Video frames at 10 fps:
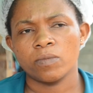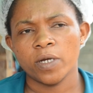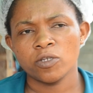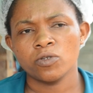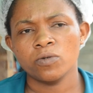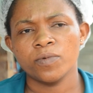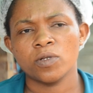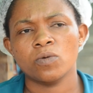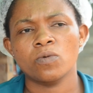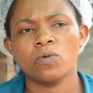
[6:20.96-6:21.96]
Bwe
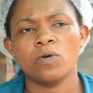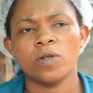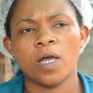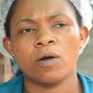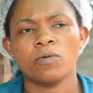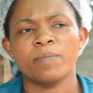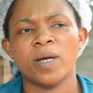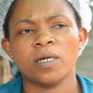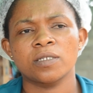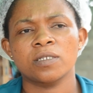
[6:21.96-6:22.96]
nsuubira okukola
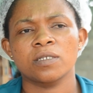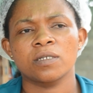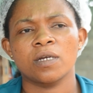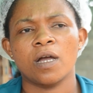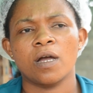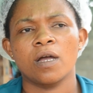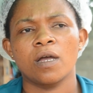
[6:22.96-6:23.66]
kwemaketinga